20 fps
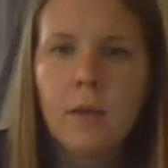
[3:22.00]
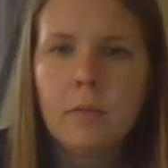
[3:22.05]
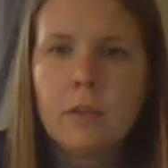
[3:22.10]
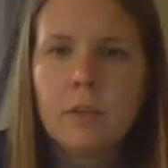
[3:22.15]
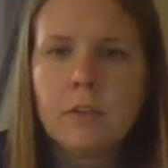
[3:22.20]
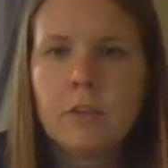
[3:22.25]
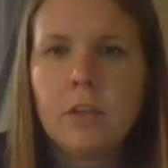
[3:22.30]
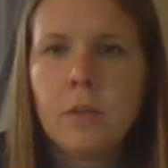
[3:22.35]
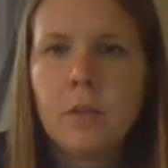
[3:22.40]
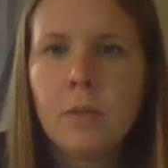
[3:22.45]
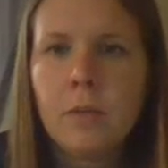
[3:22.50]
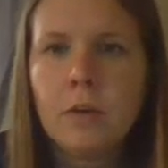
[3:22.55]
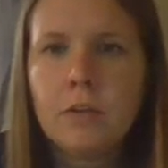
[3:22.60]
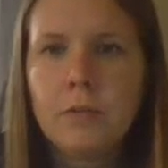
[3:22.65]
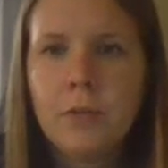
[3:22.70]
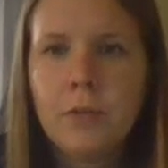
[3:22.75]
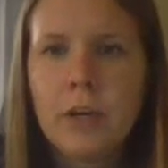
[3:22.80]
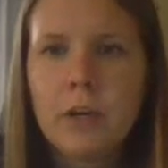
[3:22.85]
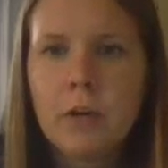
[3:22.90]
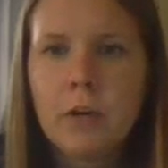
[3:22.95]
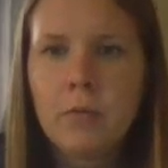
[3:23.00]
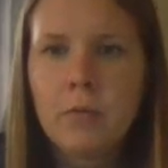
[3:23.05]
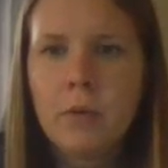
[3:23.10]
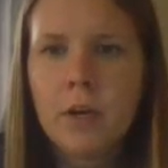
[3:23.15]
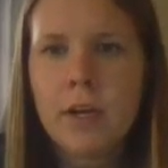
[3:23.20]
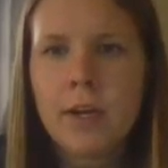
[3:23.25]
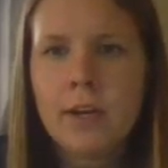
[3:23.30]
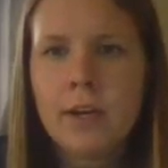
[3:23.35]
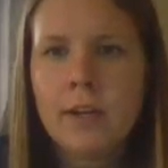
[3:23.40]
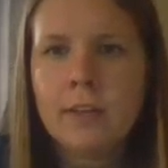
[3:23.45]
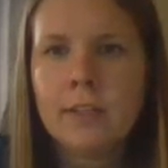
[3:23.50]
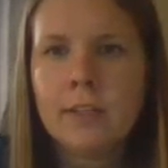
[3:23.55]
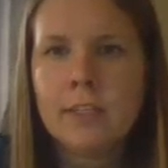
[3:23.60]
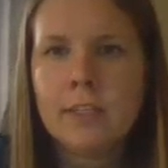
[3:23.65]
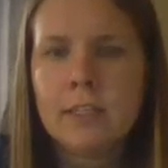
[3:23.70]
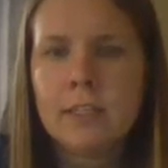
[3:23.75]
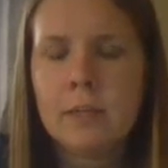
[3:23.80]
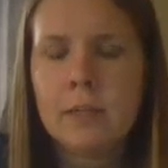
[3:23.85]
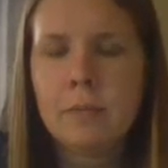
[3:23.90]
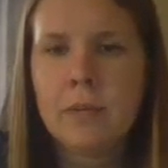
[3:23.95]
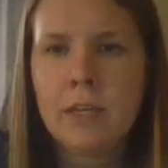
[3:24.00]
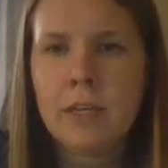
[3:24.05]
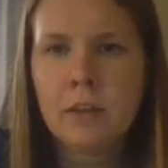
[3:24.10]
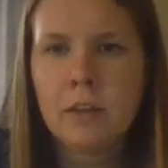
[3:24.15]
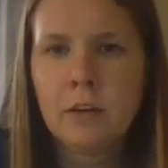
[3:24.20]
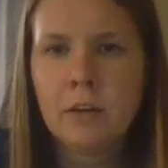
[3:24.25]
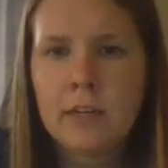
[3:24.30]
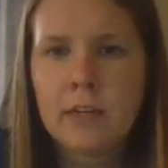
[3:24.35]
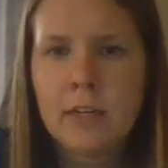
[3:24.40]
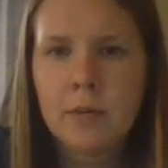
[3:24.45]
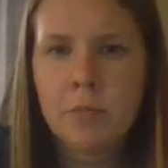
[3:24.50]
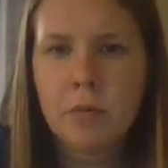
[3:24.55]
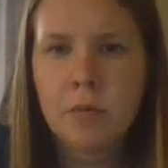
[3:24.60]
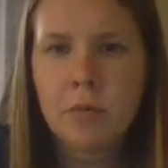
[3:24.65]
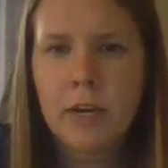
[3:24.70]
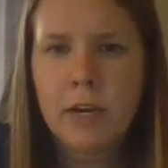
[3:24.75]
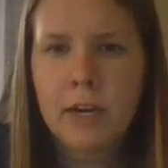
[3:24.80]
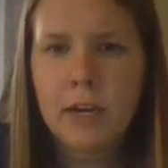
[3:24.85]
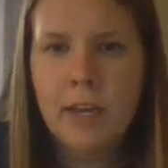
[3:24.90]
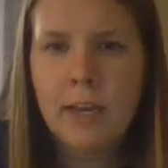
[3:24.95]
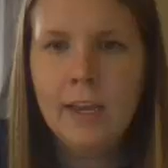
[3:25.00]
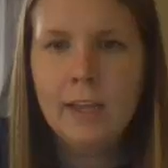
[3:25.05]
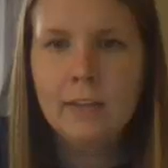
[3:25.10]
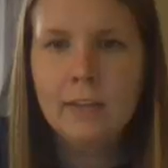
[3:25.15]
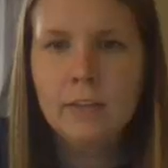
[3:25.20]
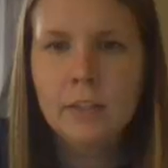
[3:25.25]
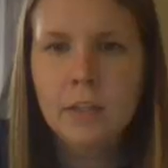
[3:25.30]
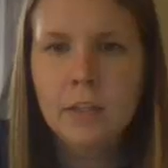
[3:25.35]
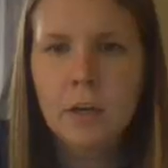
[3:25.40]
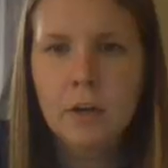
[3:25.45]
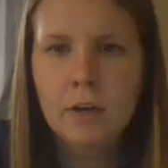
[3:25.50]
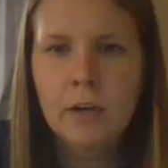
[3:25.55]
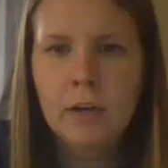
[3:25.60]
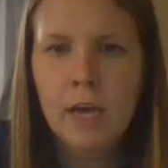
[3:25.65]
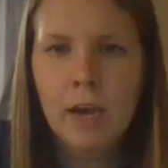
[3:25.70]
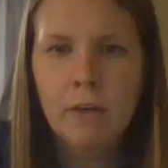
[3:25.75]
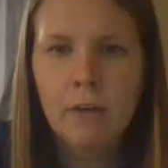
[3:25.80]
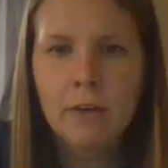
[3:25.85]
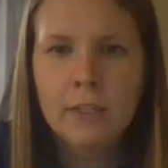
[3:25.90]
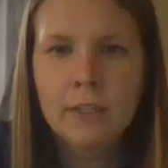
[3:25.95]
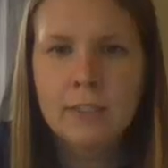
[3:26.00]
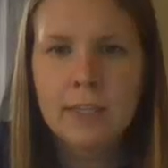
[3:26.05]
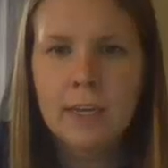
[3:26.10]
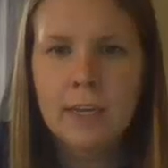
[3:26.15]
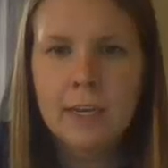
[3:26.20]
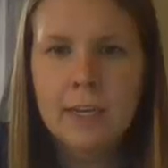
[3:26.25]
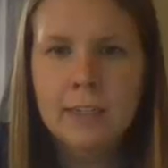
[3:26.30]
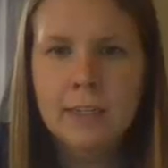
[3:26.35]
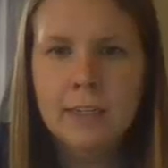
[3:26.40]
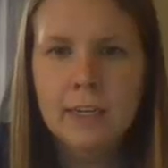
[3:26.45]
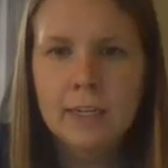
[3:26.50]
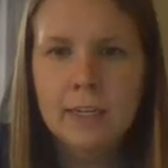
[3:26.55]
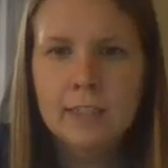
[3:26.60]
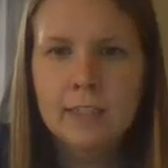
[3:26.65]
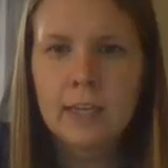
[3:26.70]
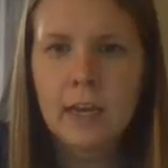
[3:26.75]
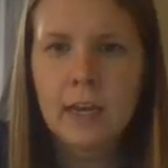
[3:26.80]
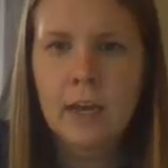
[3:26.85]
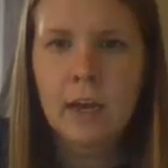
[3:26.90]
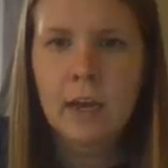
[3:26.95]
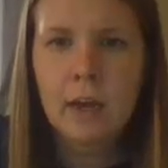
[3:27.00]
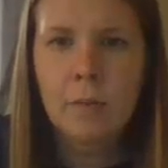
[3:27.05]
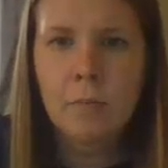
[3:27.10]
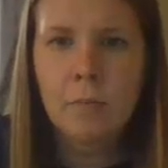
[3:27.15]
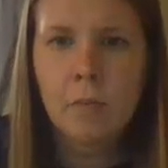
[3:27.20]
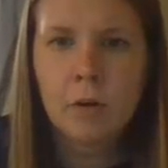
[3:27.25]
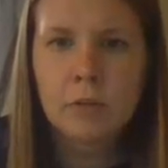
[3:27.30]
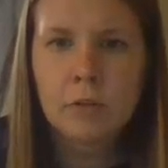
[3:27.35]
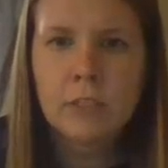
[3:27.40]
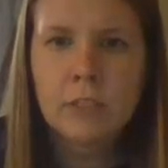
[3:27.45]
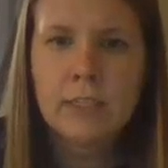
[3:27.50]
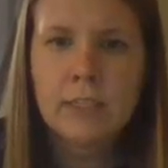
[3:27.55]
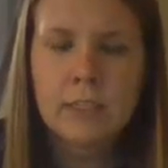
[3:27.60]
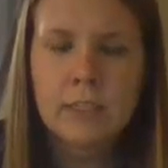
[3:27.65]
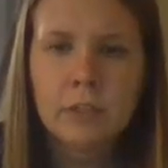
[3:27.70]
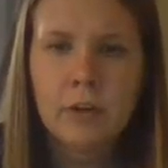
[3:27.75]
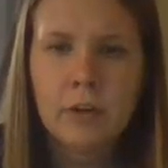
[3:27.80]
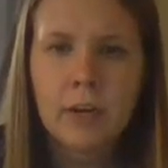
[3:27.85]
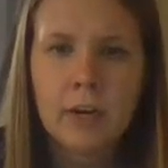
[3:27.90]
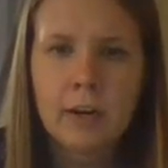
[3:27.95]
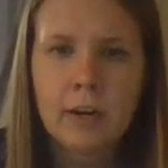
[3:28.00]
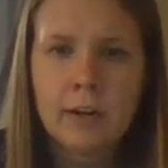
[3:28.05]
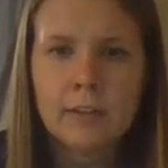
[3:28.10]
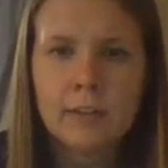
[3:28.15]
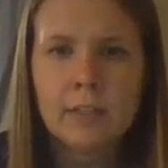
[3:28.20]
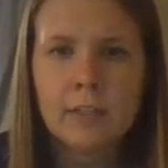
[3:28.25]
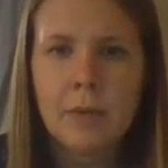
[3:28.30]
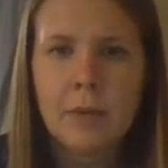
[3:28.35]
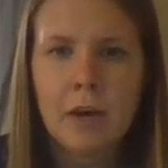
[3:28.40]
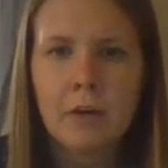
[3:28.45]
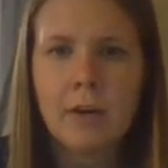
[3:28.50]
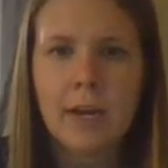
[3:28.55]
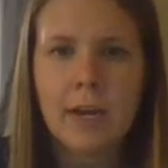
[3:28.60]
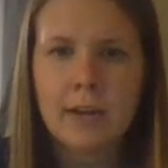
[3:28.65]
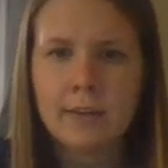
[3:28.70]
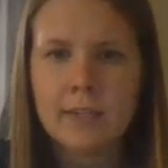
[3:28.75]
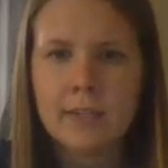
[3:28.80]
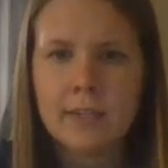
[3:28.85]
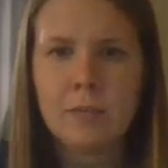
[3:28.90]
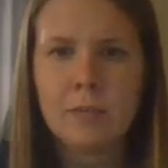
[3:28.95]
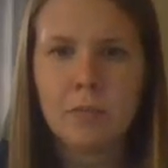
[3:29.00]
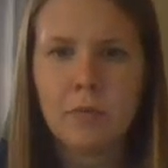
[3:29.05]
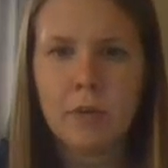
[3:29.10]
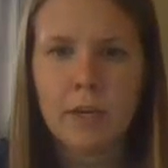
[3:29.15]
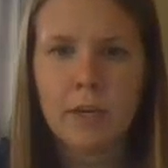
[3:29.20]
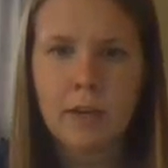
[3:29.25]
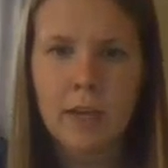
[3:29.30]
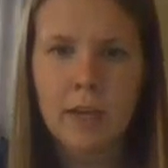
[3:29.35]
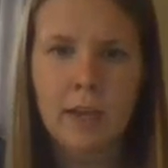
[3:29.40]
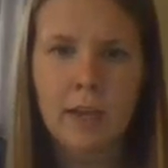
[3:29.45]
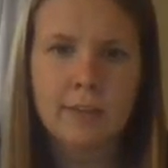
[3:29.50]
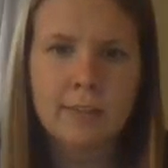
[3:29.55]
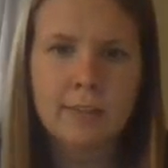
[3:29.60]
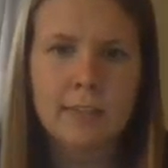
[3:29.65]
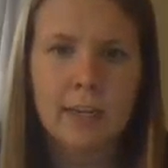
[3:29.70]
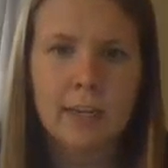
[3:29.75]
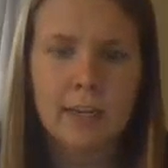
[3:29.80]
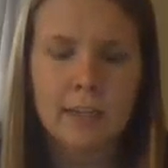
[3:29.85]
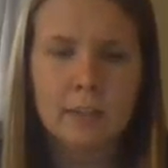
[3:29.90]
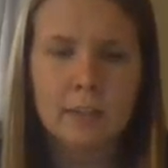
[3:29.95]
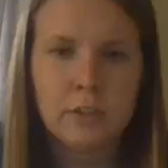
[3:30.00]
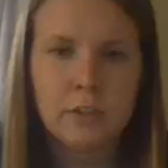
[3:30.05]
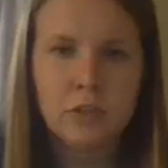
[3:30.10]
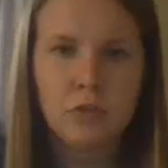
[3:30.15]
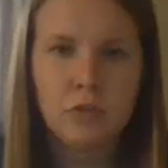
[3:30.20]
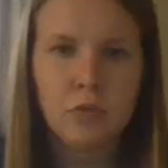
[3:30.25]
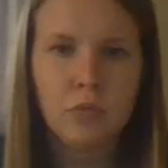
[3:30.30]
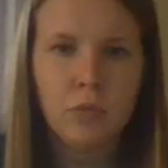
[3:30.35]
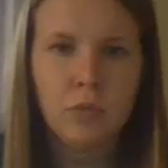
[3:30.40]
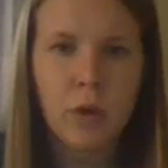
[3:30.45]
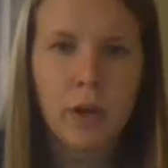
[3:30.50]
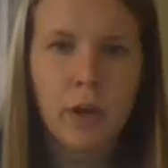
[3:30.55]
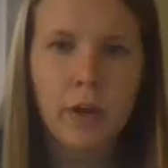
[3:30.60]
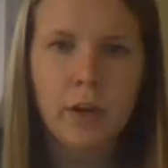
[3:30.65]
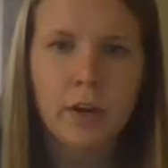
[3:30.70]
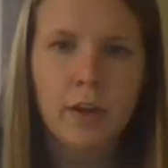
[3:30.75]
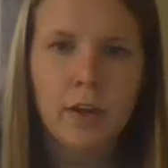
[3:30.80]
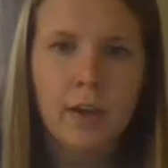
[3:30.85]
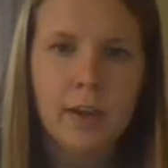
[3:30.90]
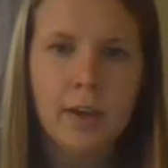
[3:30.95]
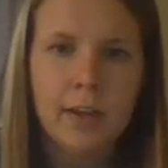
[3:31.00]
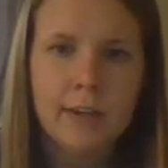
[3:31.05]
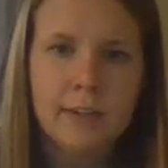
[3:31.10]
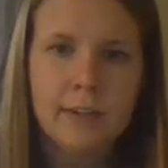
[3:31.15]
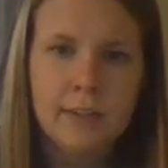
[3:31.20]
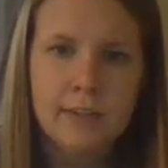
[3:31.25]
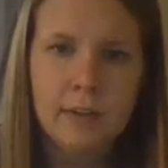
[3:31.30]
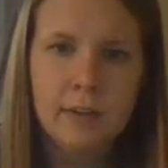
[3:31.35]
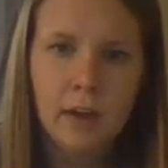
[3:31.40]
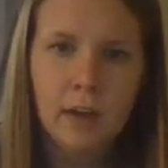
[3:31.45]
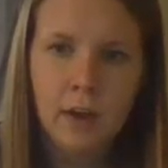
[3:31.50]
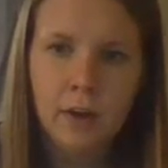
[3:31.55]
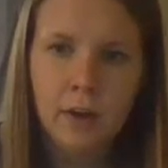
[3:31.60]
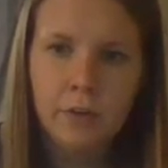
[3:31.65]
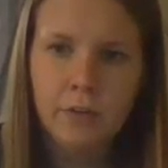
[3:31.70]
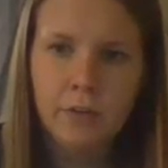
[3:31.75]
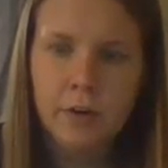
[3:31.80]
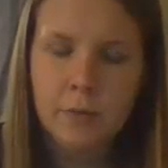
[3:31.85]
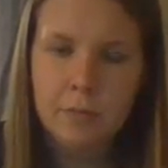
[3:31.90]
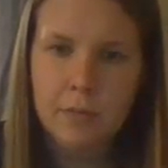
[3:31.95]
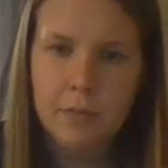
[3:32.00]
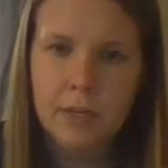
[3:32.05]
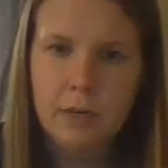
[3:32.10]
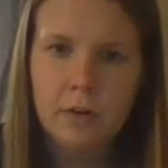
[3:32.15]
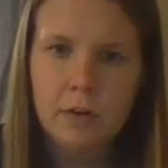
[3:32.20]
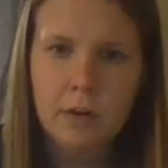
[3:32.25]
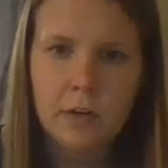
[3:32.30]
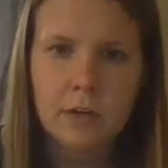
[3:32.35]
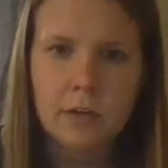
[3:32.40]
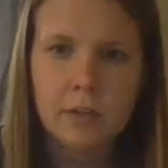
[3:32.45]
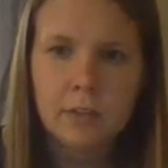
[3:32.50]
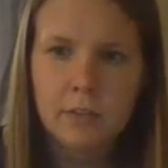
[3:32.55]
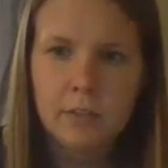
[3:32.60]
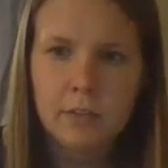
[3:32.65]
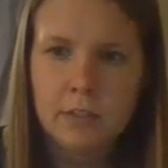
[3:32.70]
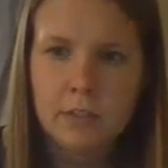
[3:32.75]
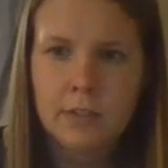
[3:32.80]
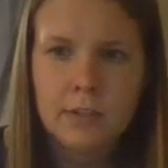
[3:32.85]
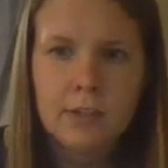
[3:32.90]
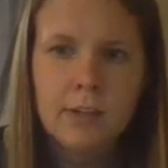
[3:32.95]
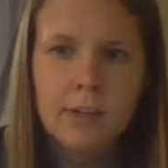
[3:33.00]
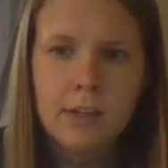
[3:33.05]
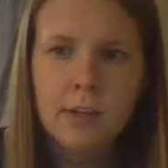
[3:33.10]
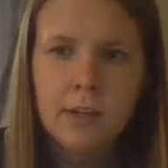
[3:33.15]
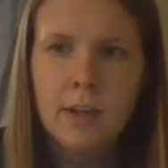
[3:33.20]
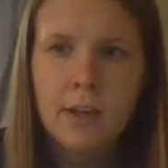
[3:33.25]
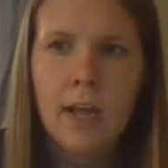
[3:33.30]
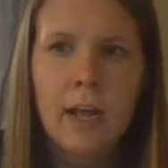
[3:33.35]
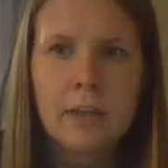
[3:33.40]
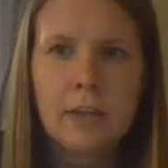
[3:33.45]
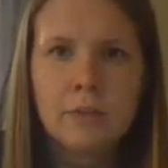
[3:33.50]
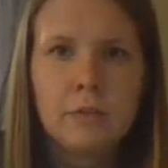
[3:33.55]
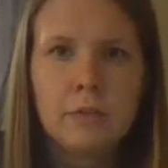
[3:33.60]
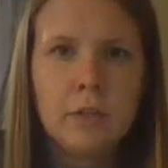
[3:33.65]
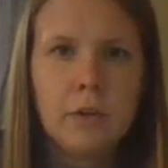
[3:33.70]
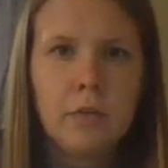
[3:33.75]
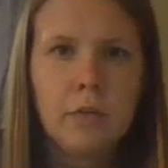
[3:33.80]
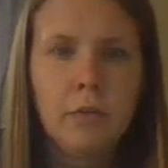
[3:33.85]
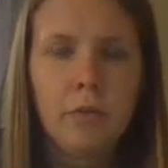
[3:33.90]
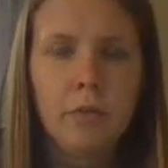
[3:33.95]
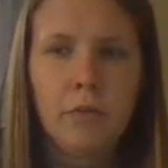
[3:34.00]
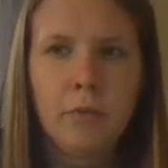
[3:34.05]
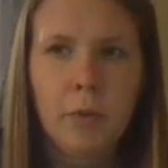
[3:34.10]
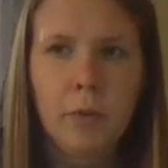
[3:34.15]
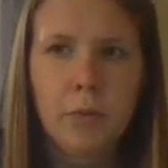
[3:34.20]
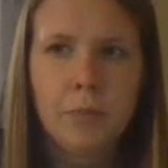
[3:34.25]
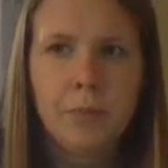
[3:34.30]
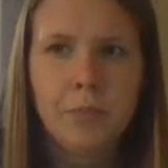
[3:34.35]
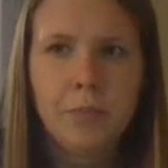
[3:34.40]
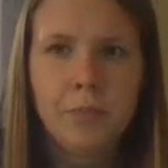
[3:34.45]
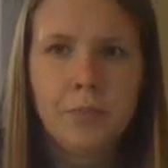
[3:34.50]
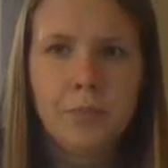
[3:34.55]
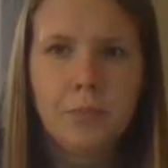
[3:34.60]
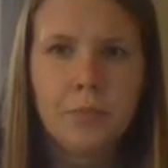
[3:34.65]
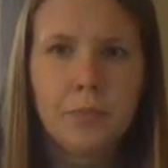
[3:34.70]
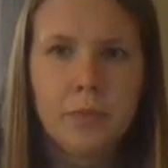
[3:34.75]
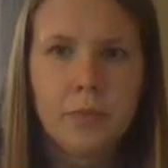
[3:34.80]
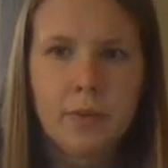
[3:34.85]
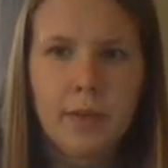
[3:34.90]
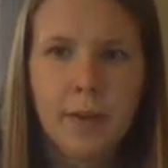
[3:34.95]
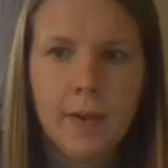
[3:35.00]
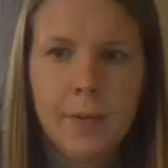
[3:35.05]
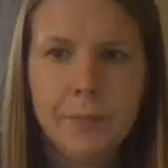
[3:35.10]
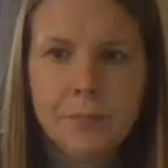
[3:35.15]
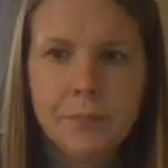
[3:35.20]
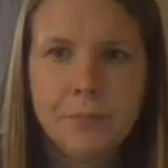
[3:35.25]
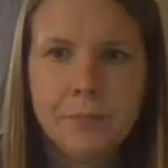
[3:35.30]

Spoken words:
So the most frequent one looks to be 13.8. So I would say it takes most 6th graders about 19.8 seconds to run a 100 meters as we go through. Okay.